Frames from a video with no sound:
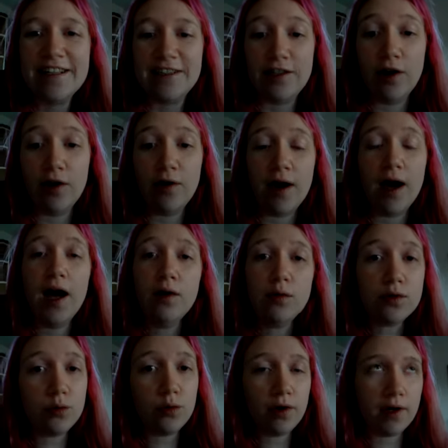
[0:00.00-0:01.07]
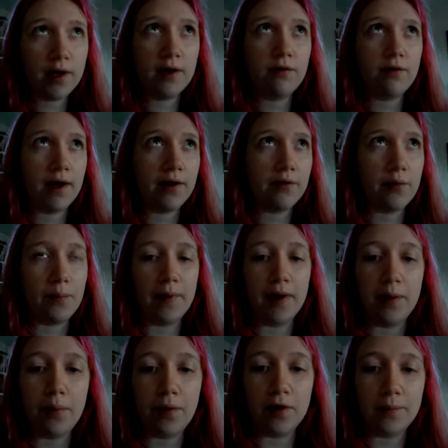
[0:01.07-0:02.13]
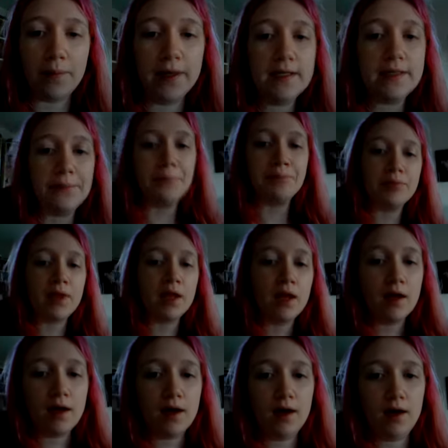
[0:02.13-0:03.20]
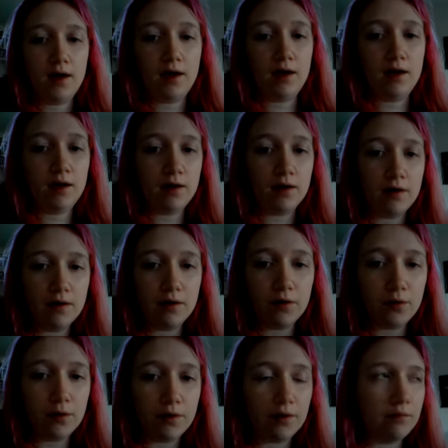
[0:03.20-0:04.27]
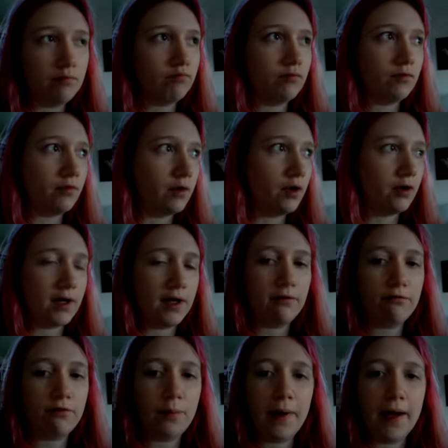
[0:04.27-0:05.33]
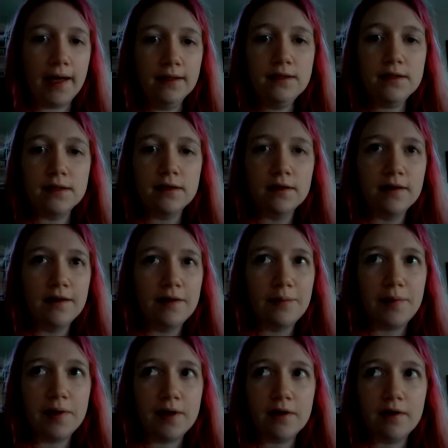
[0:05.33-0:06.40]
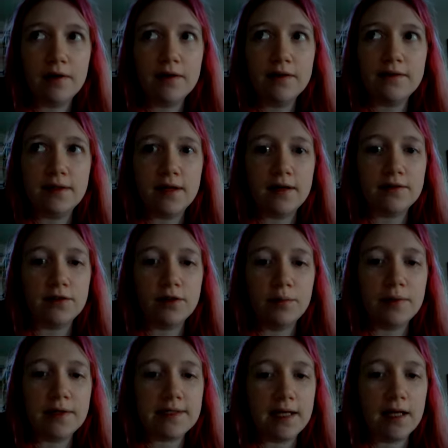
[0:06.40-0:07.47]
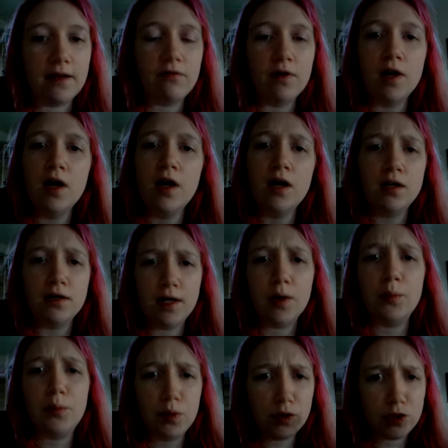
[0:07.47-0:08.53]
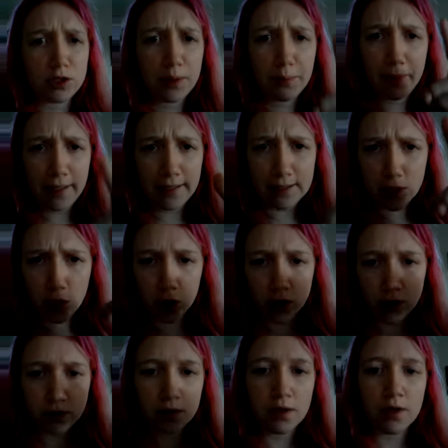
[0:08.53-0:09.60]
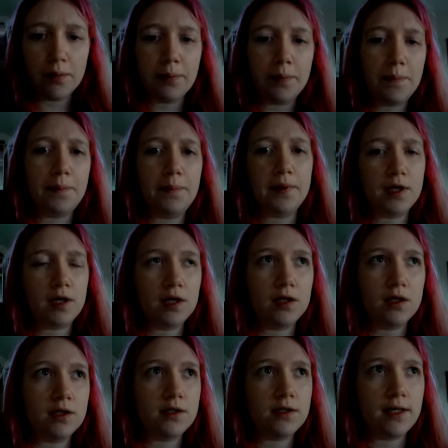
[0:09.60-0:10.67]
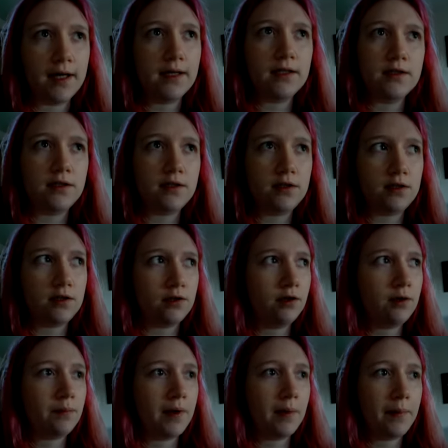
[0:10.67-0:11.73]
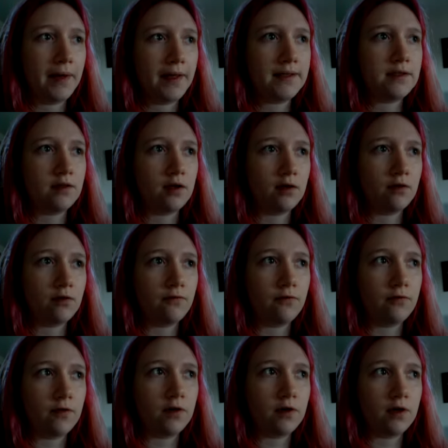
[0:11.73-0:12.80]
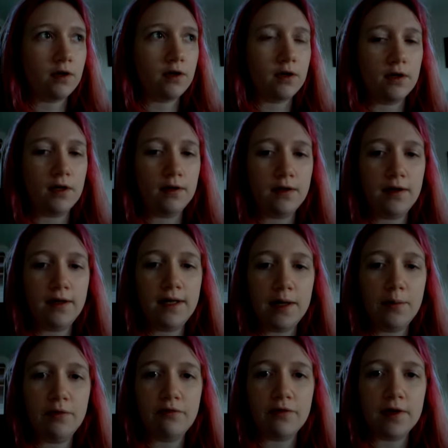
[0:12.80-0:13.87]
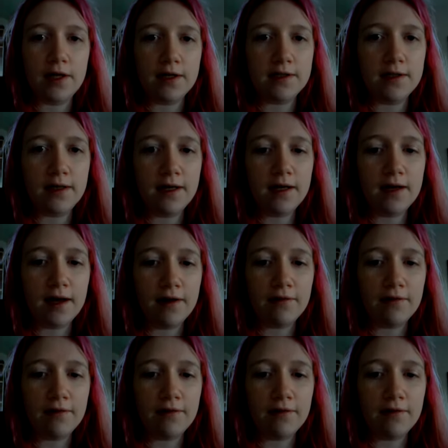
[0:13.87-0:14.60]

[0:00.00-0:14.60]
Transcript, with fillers: so I was walking around my apartment uh, looking for pants because I told myself uh, put some pants on because I took my pants off the day before yesterday and I have